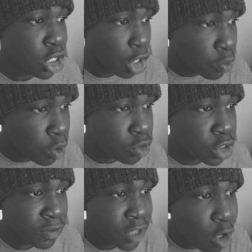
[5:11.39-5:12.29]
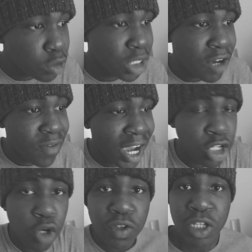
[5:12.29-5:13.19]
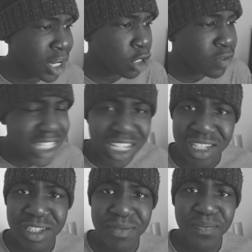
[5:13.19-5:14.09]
on World of girls fighting over dick.